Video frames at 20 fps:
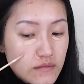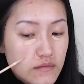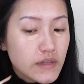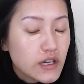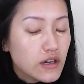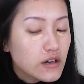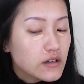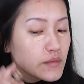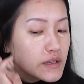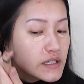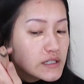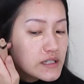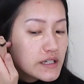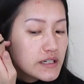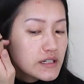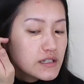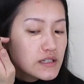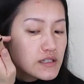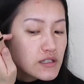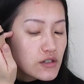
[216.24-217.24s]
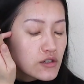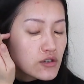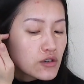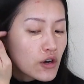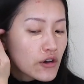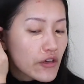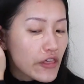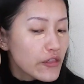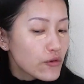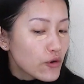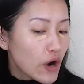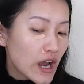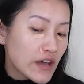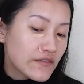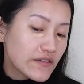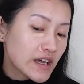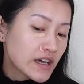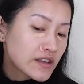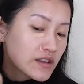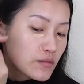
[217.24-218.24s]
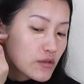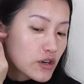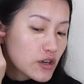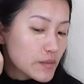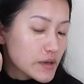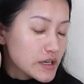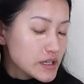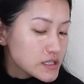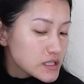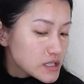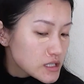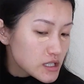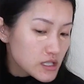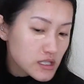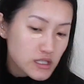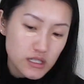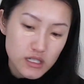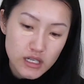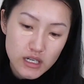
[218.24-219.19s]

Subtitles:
My god, my skin is not thriving at the moment.